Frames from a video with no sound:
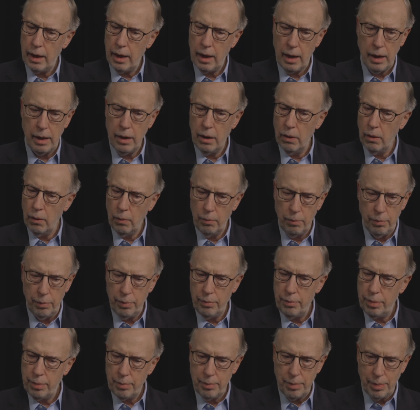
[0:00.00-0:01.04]
I know
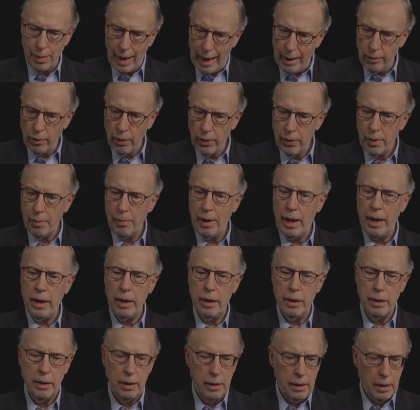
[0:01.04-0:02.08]
I wrote about
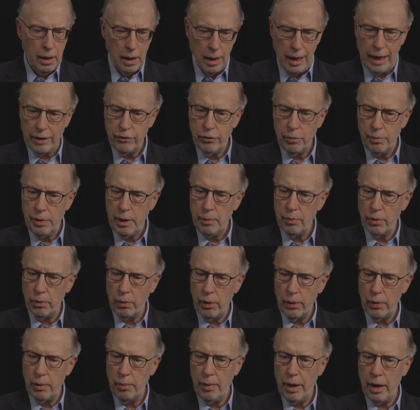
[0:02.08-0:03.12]
it, lots of people
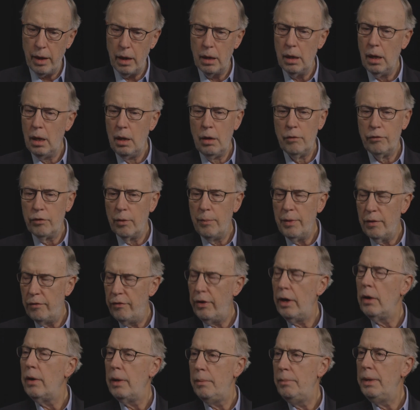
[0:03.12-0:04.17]
wrote about it from the
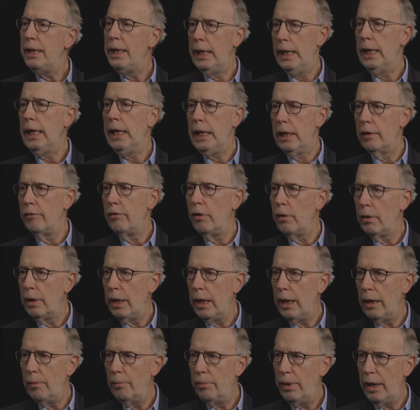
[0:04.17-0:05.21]
very beginning of her
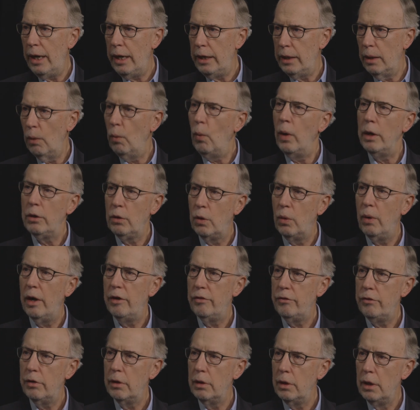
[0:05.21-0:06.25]
campaign, that one
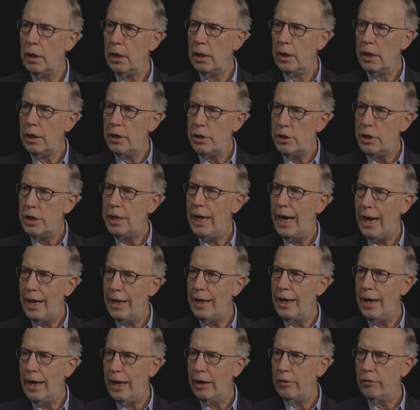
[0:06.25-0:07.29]
question she had
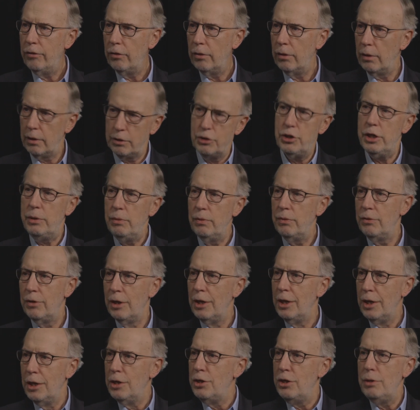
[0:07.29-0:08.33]
to answer. Look, she
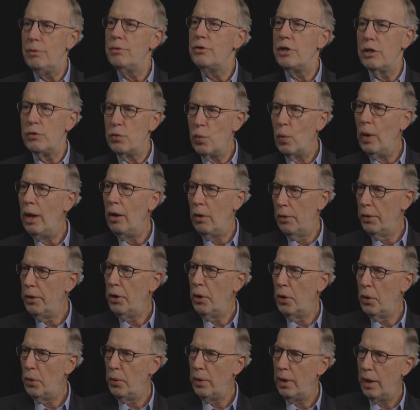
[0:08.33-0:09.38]
was as well
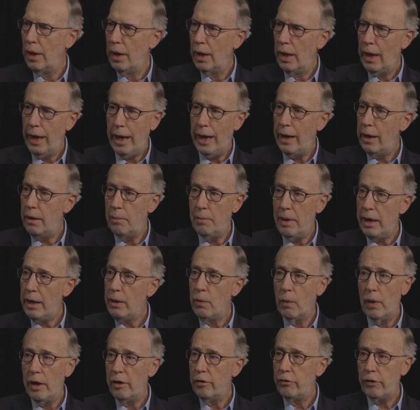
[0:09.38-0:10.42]
known and in many
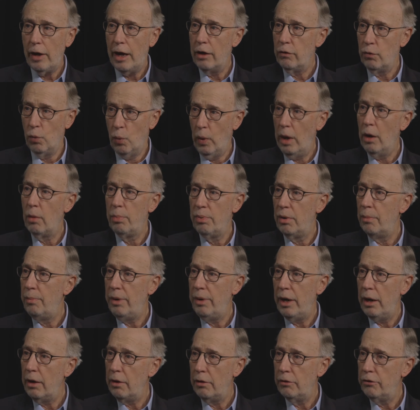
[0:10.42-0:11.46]
ways as well
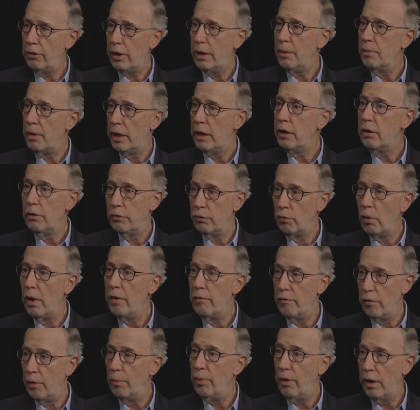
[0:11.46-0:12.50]
prepared as anybody who's run
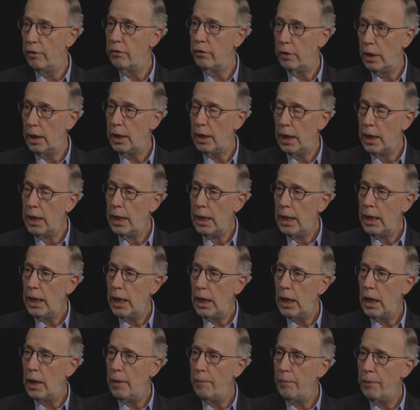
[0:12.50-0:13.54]
for president.
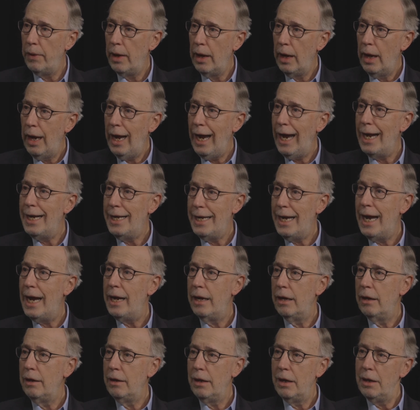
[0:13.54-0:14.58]
And
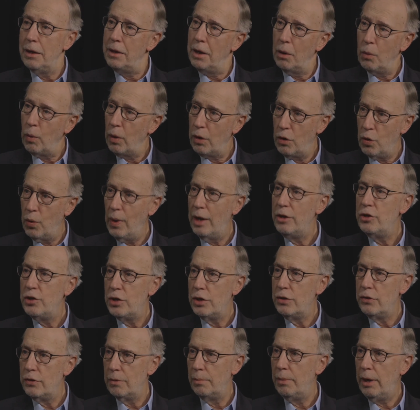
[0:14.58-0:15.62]
yet there were
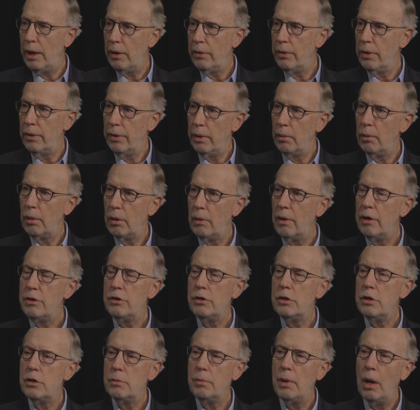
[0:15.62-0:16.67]
questions about her. There were
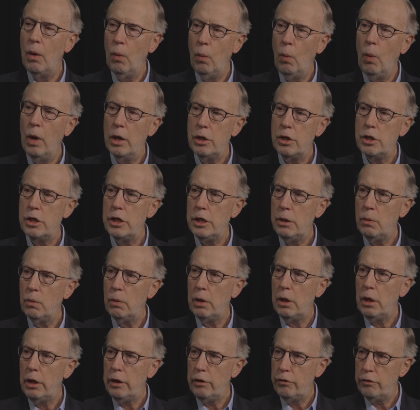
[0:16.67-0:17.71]
questions about what she
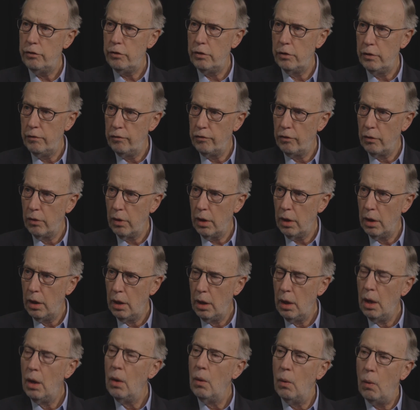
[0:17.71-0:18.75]
really stood for,
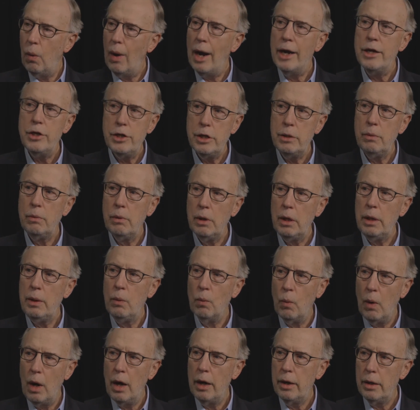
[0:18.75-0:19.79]
why she really
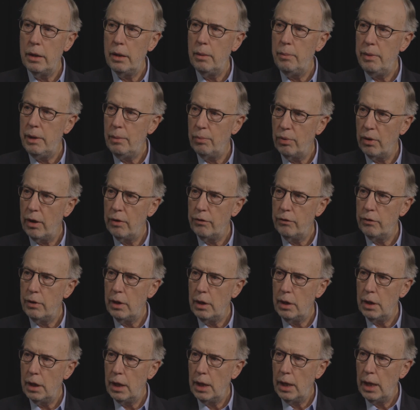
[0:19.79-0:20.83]
wanted to be
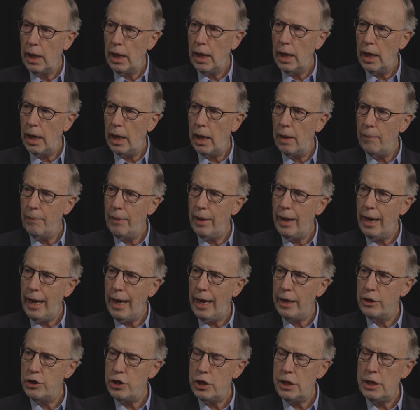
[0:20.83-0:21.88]
president.
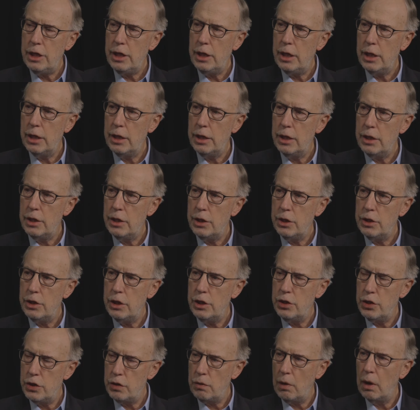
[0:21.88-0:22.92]
And she
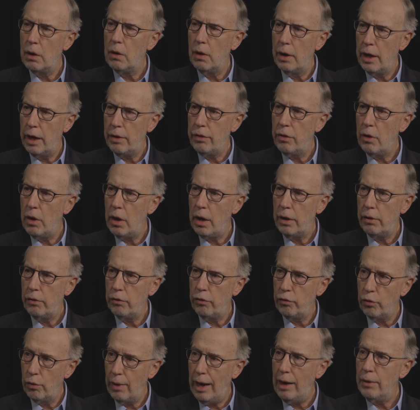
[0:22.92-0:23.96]
struggled, I thought,
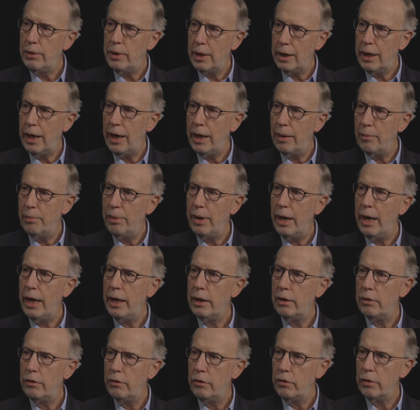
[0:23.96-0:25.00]
throughout the
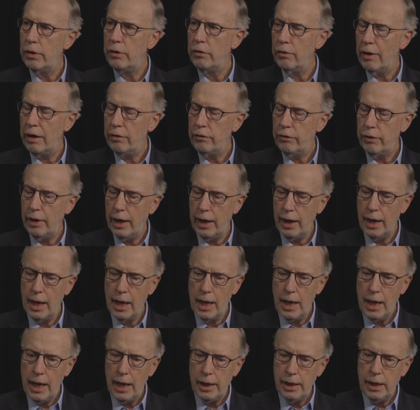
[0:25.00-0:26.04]
campaign to address that.
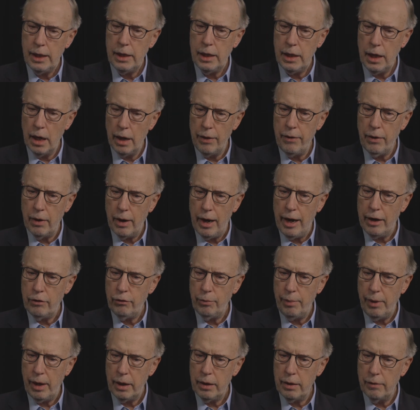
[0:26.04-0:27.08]
I think the other
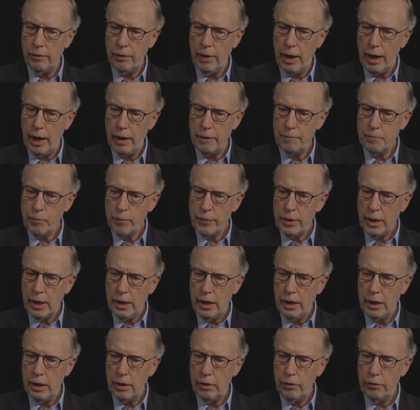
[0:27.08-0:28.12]
aspect of that
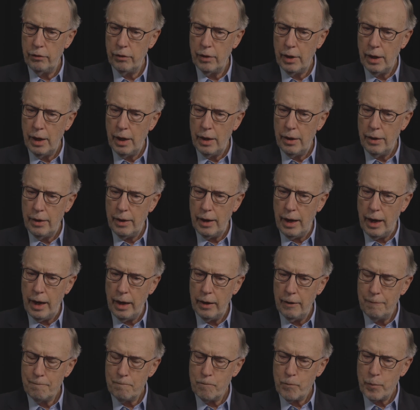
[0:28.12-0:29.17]
is that
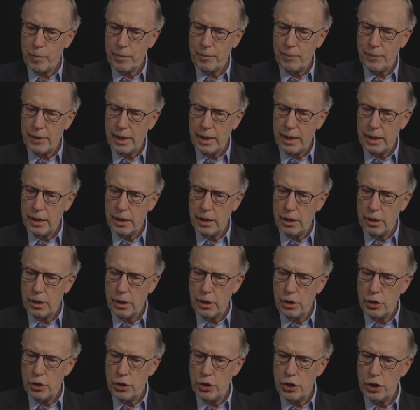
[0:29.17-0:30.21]

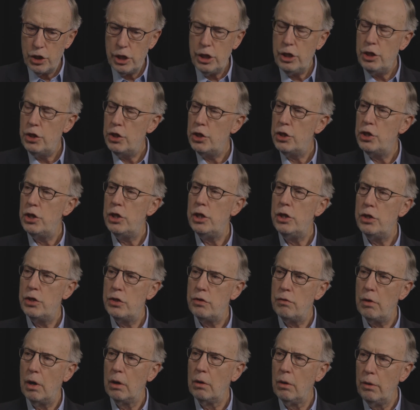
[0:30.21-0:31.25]
she
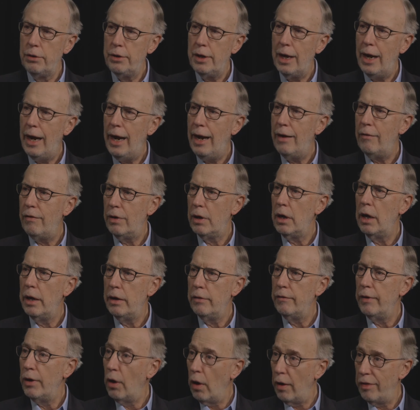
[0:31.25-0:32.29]
struggled to have a kind
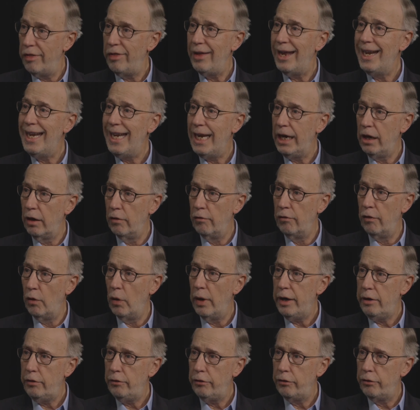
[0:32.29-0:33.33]
of an authentic
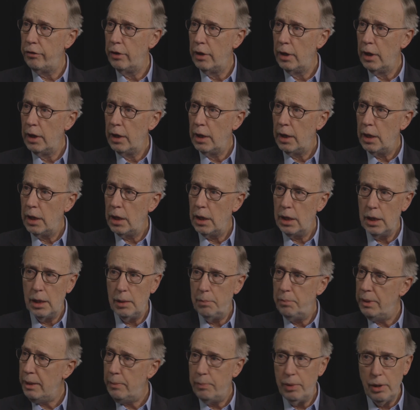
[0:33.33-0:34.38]
voice.
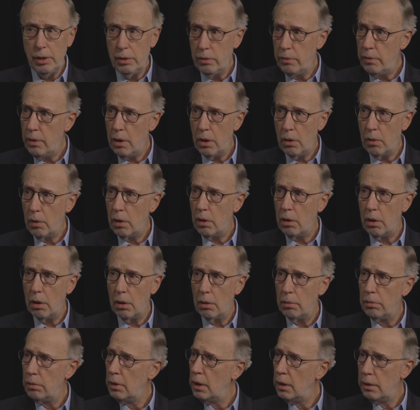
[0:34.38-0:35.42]
People who know
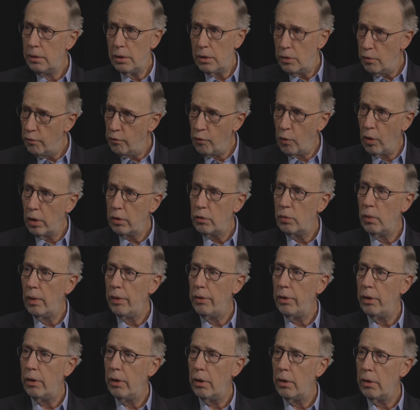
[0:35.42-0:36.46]
her, who've worked
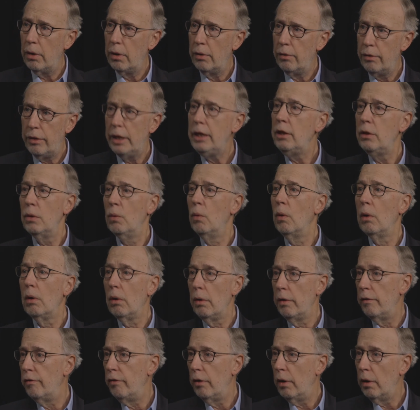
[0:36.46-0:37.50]
with her, think the
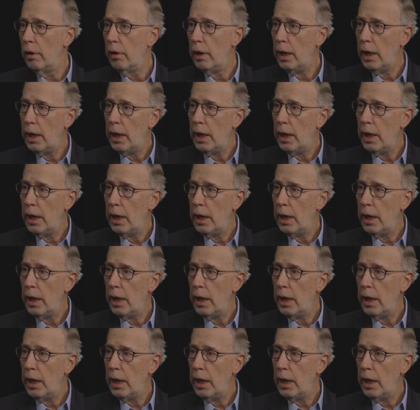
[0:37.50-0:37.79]
world of her.